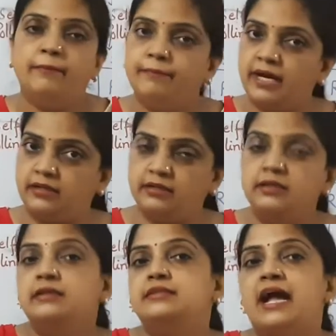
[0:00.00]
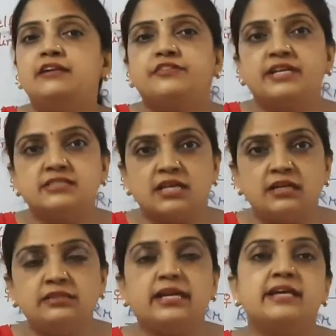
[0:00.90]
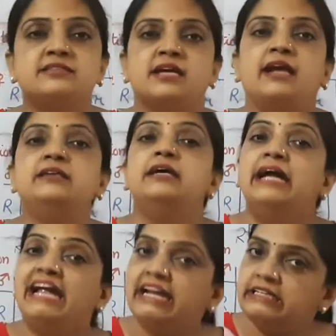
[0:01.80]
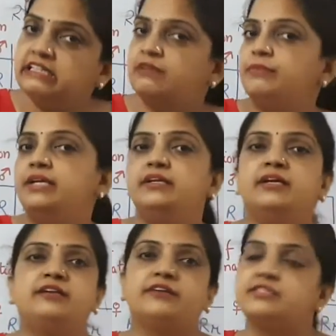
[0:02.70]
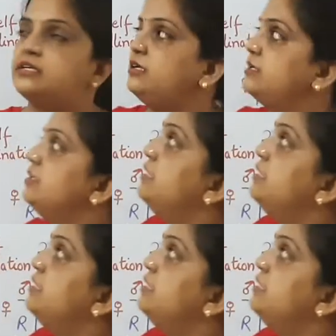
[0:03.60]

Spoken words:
But that result is an intermediate result.